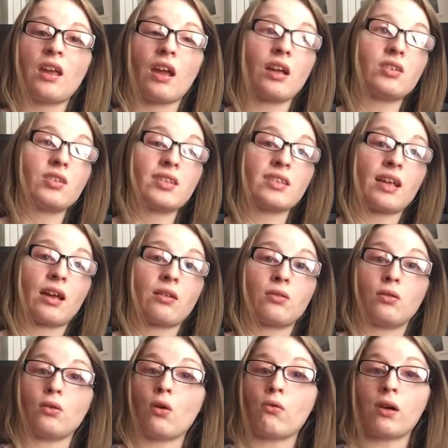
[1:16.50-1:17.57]
And she's like,
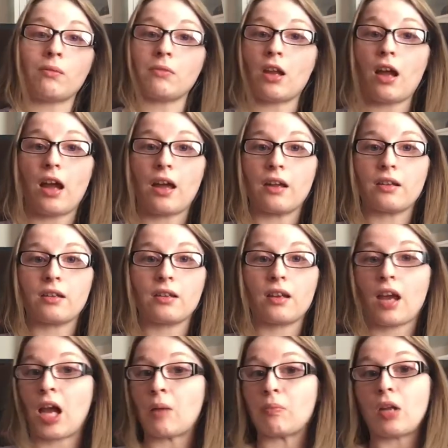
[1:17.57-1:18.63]
no, I'm not.
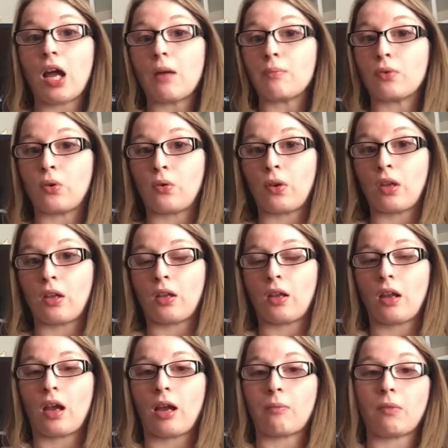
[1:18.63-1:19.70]
I'm not broken.
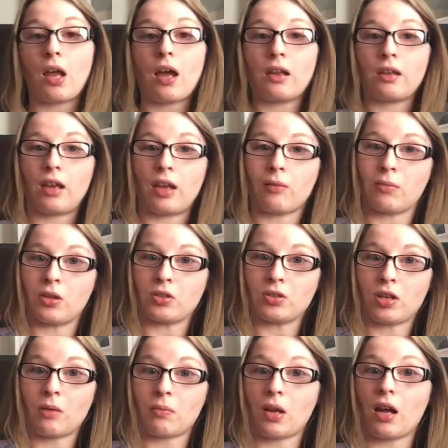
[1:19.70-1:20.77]
I'm not damaged.
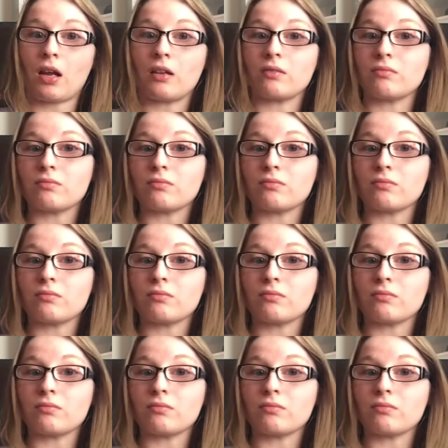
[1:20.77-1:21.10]
I'm not.